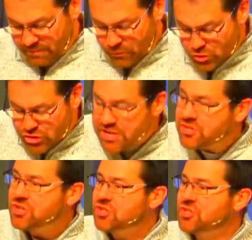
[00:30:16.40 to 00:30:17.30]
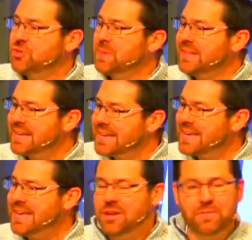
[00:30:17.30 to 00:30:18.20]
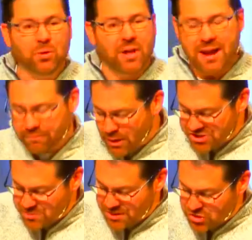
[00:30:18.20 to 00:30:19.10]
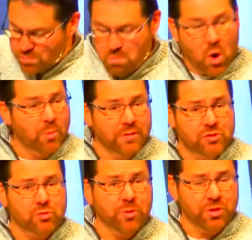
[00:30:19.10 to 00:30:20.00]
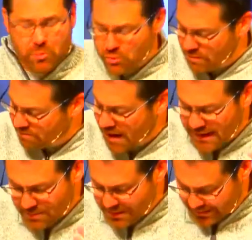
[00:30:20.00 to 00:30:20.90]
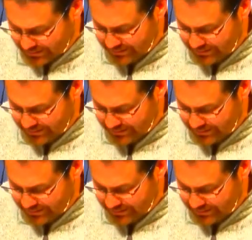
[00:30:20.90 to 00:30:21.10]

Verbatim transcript: For Jesus to be the king of your life, there has to be this moment of surrender where you invite him in.